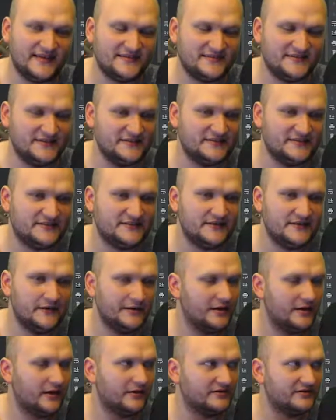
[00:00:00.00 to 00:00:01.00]
since
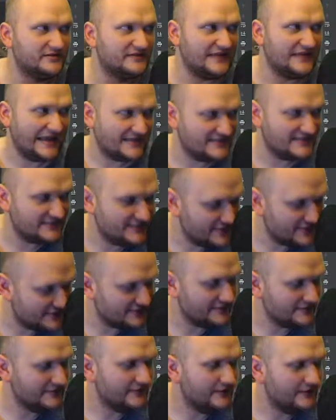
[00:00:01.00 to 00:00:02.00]
our tests
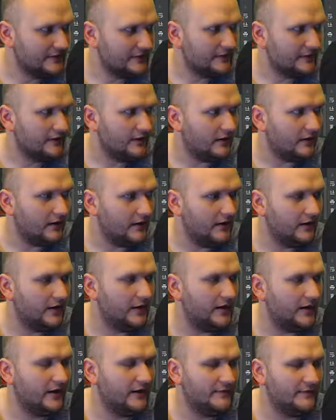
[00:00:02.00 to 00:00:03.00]

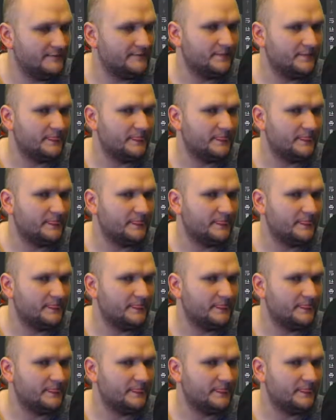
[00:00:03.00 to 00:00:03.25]
and